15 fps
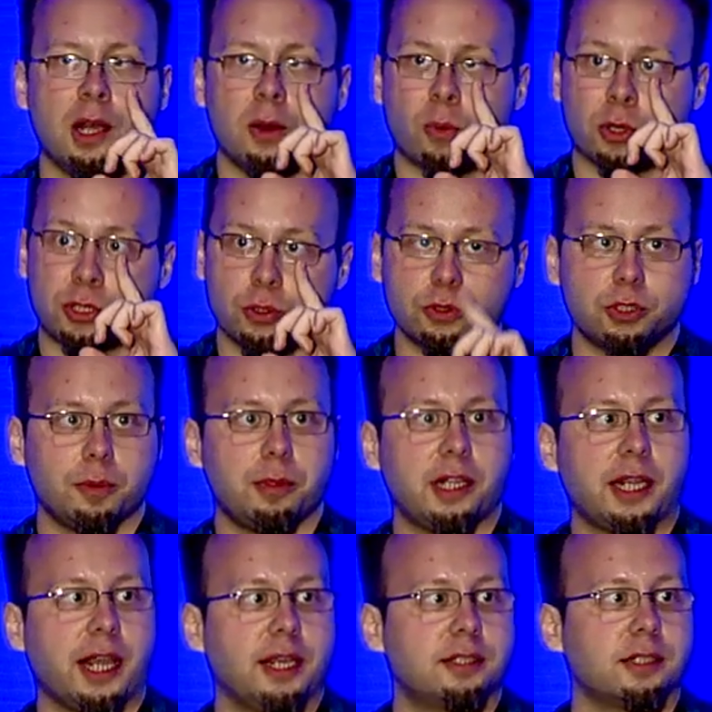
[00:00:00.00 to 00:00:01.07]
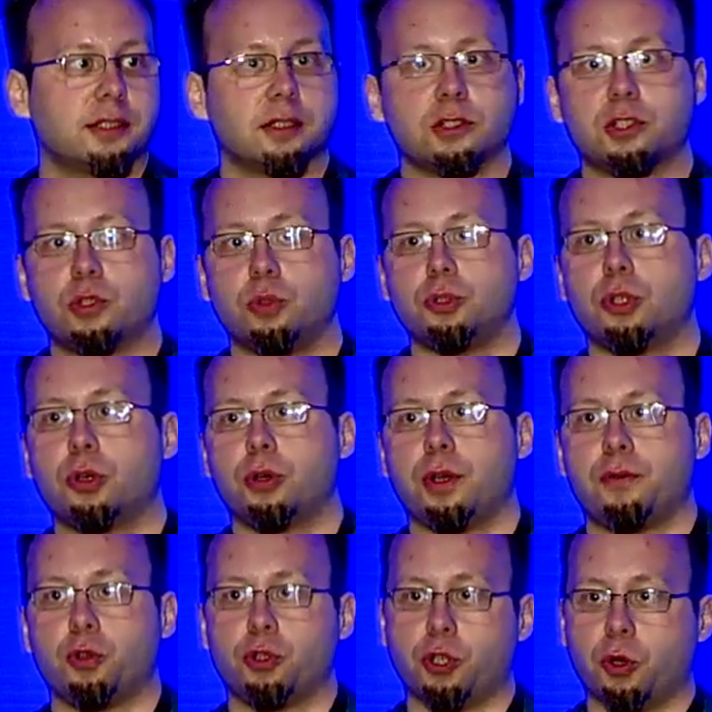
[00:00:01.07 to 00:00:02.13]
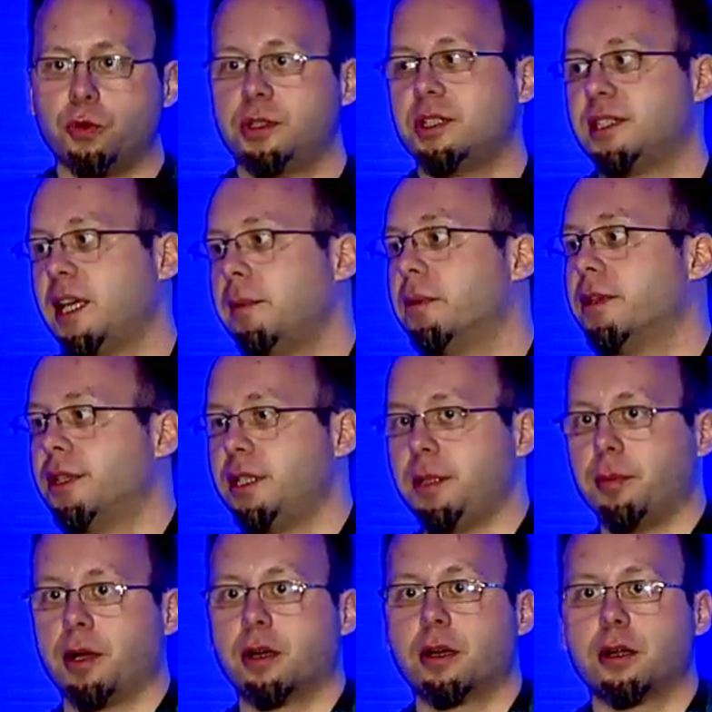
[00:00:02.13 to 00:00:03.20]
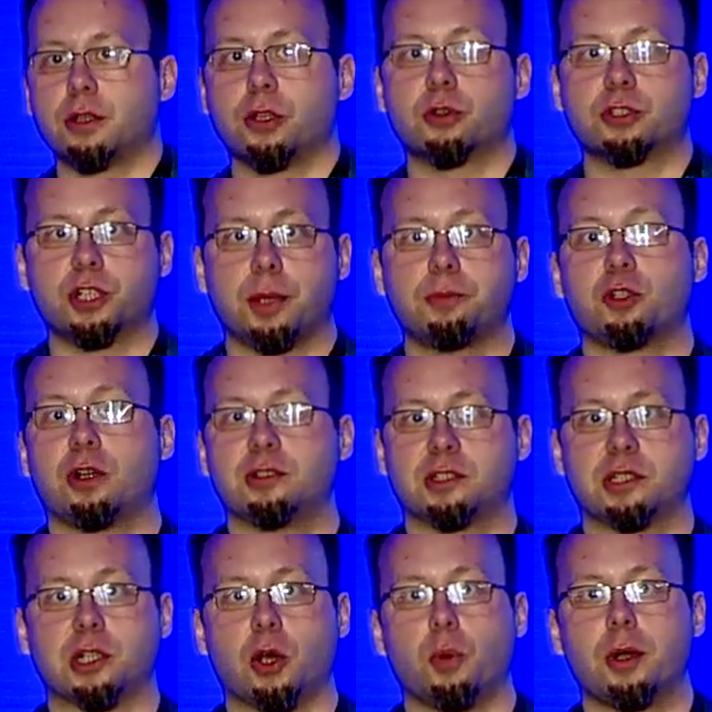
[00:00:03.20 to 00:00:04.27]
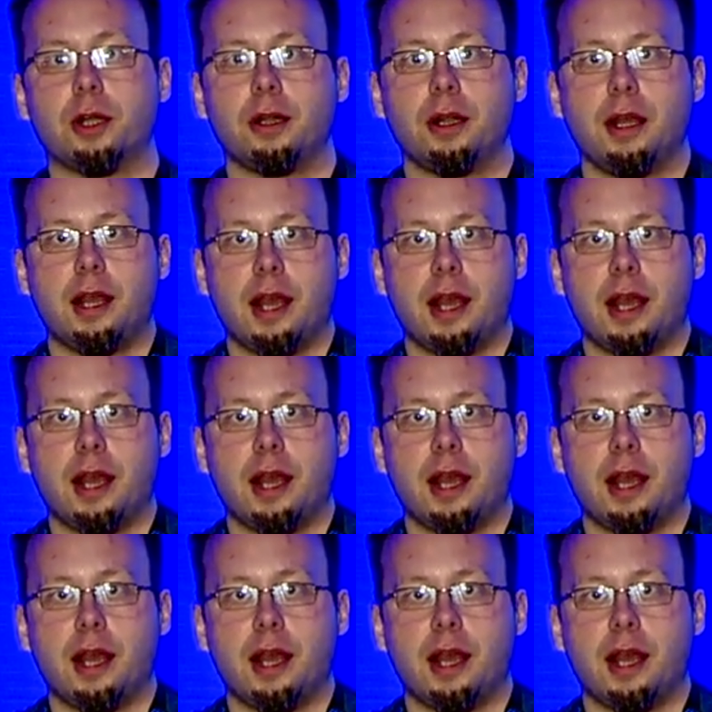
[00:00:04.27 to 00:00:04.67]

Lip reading: What used to be the case is in Studio, if you don't disable the debugger, your scripts run slower.